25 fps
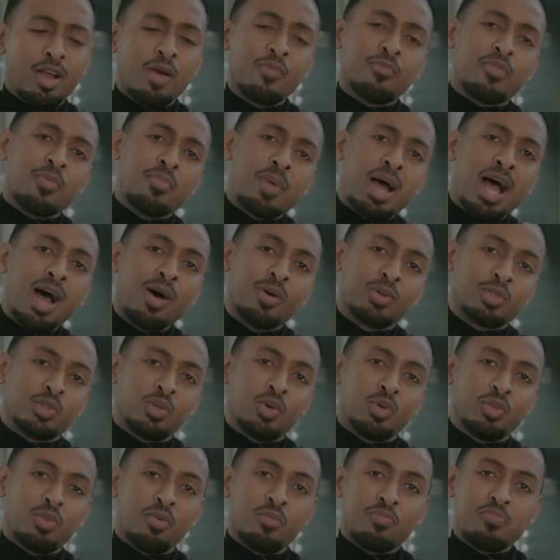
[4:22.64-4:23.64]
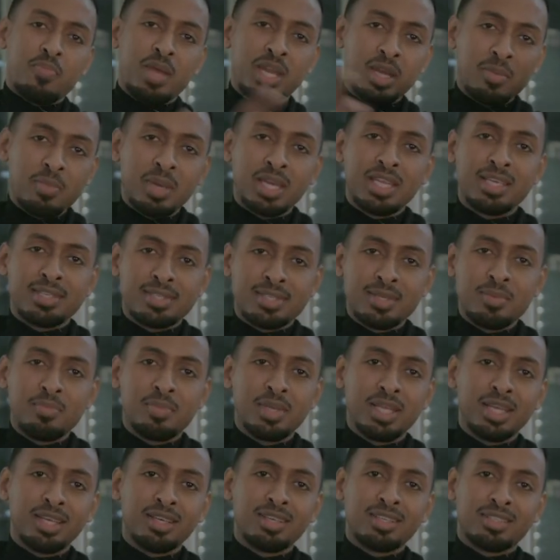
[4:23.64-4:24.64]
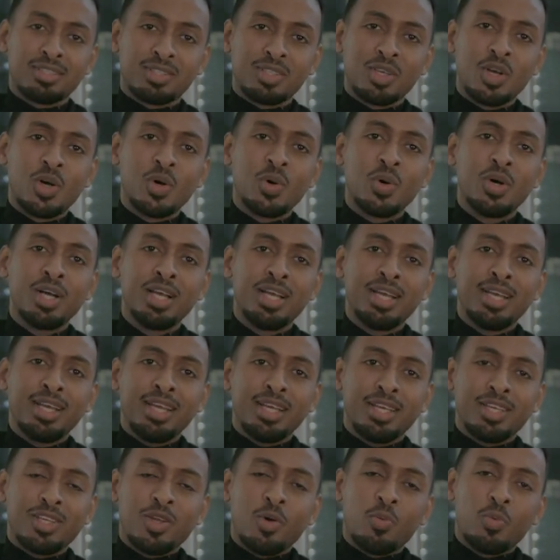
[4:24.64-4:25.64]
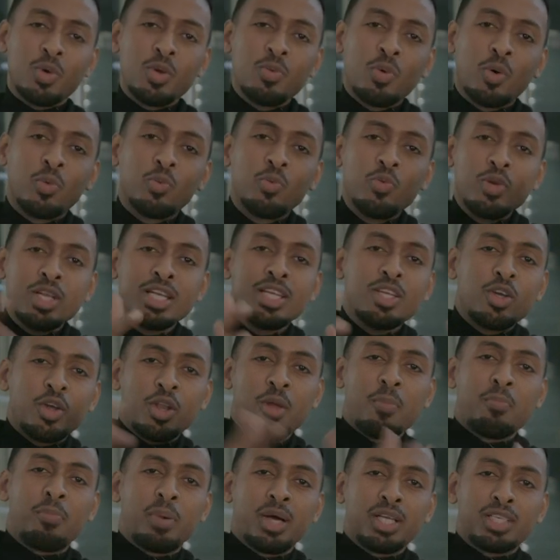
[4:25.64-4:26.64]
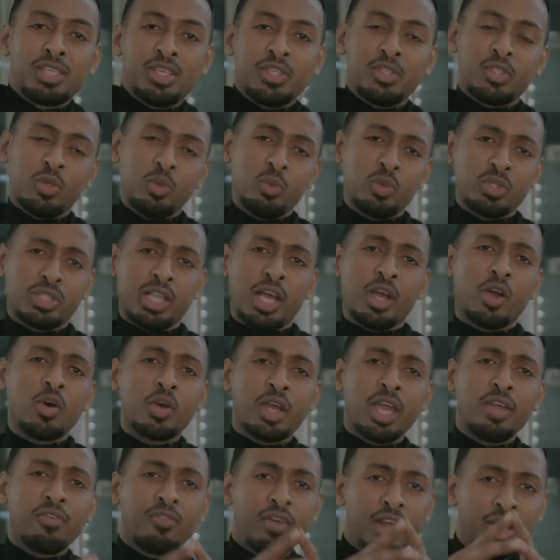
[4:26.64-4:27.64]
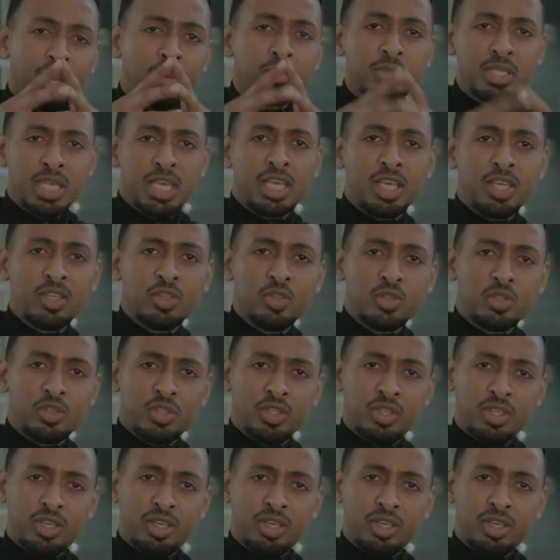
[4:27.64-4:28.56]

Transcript: come from a household of many, many siblings. So, you know, we were really on a budget. So it was like, okay, fine, I'm taking you to